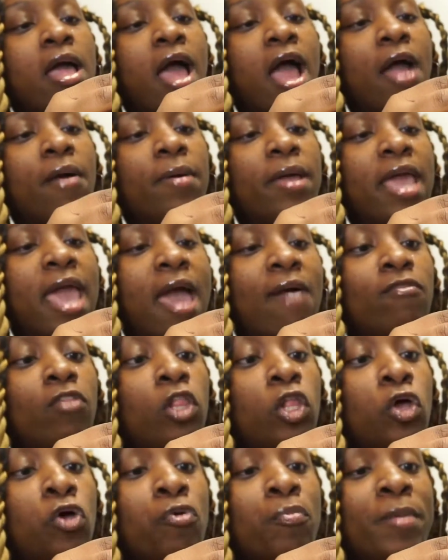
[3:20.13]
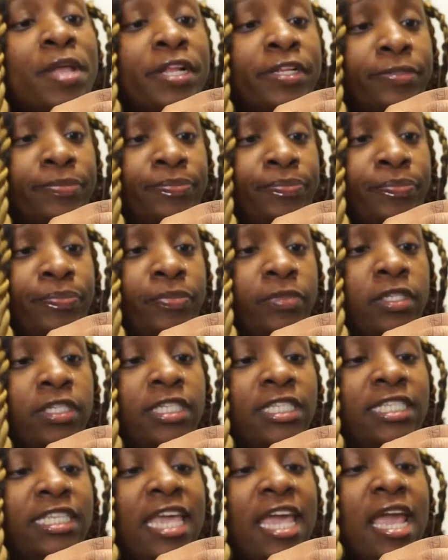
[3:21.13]
All right, we have Lumen
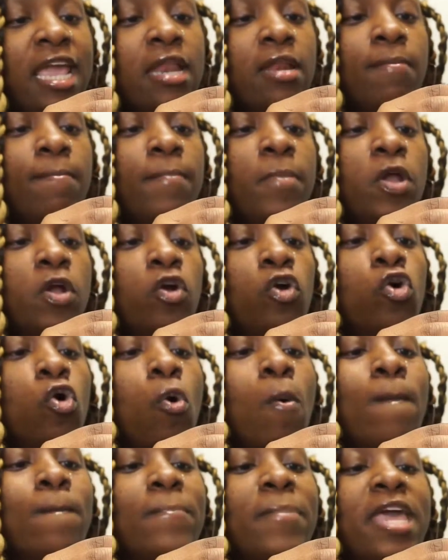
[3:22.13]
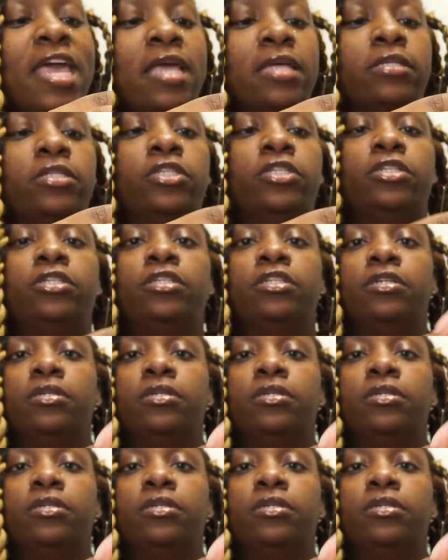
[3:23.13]
Skin Miracle Mist.